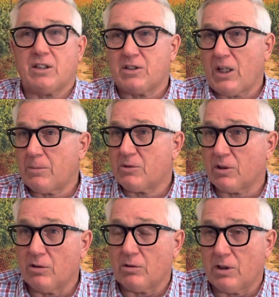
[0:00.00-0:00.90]
it's
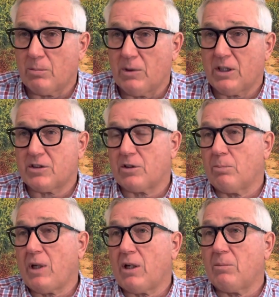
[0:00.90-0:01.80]
absolutely the biggest
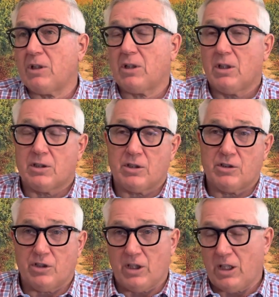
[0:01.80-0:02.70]
impediment to
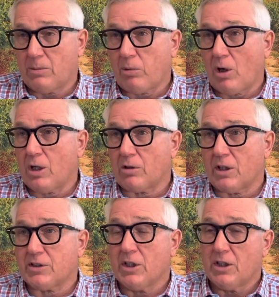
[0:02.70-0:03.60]
genetic
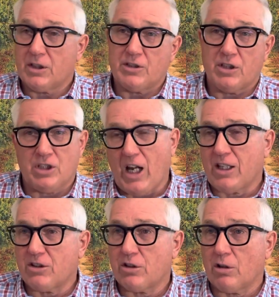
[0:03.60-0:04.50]
progress because it
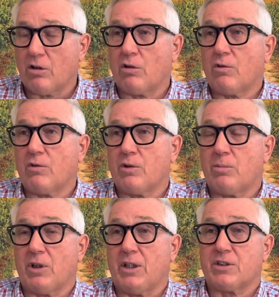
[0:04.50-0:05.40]
yanks you all over the
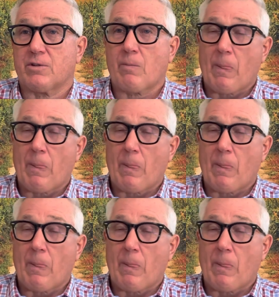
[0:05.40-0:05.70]
place.